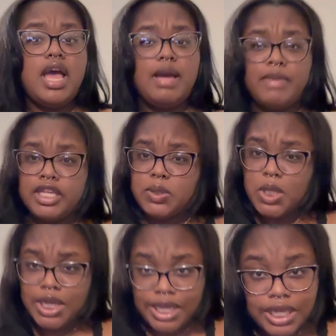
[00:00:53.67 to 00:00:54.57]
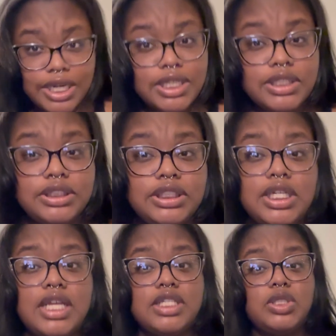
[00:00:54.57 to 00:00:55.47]
might as well get into
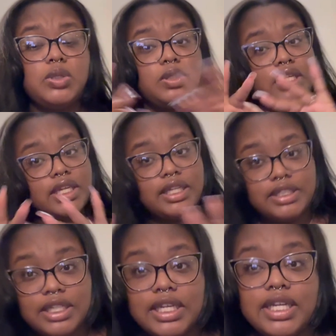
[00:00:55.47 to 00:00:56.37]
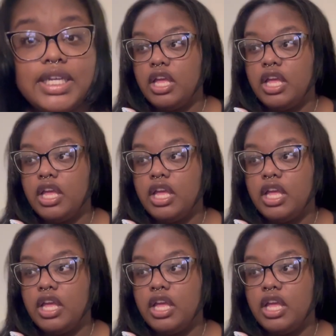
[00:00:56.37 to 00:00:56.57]
that to get in there.